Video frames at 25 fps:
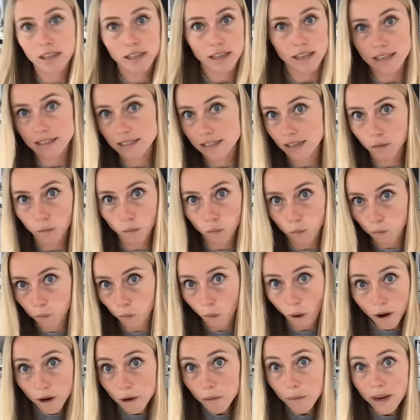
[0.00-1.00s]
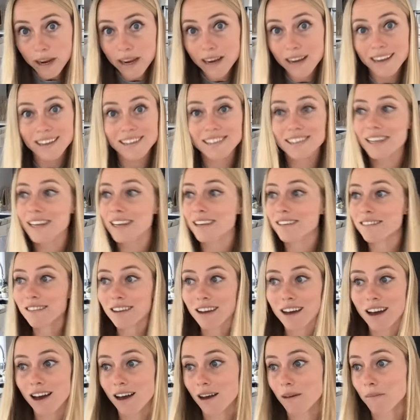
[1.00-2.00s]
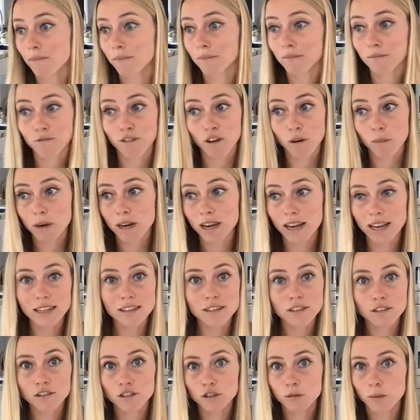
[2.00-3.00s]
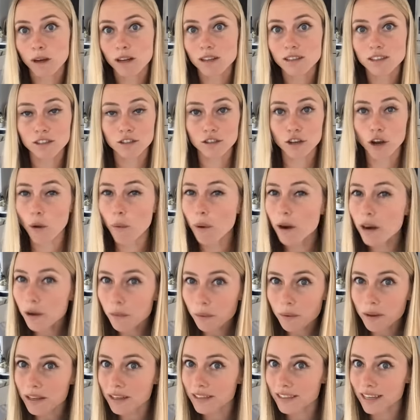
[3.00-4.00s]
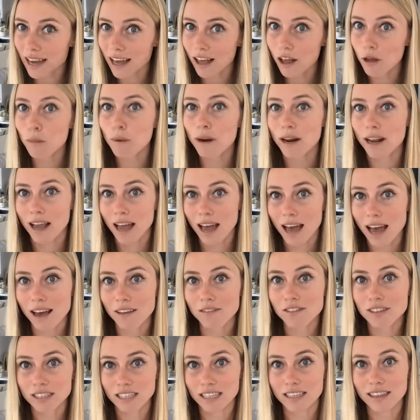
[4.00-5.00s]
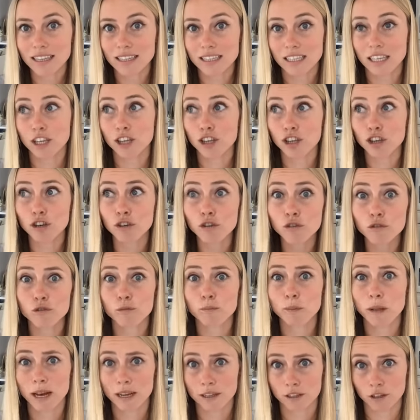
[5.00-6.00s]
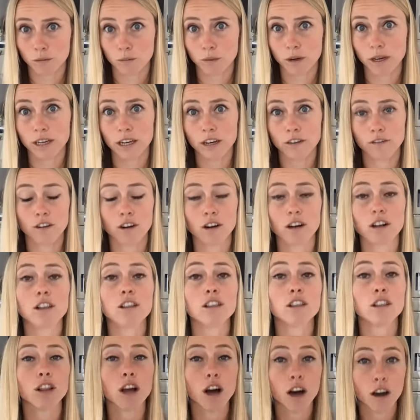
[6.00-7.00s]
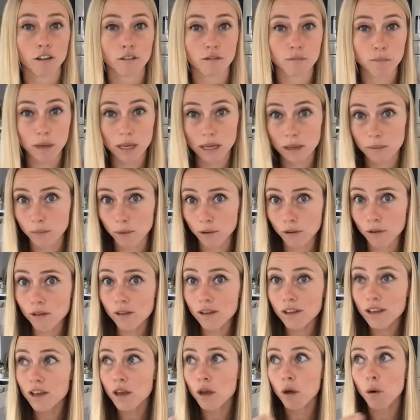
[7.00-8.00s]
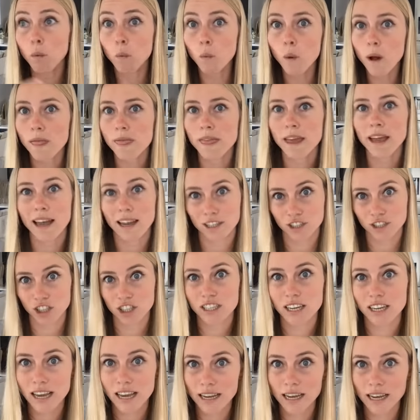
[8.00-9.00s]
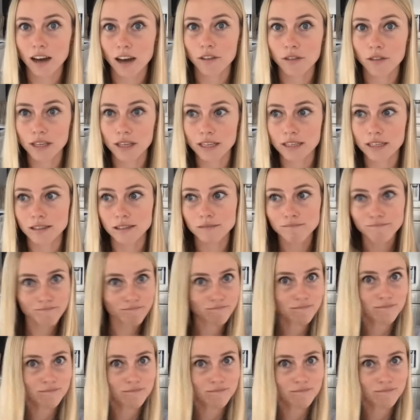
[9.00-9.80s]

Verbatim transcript: is it water weight? Is it um, from an insulin response? No way to really tell, but I have seen that's a huge plateau breaker for a lot of people when they actually take out these,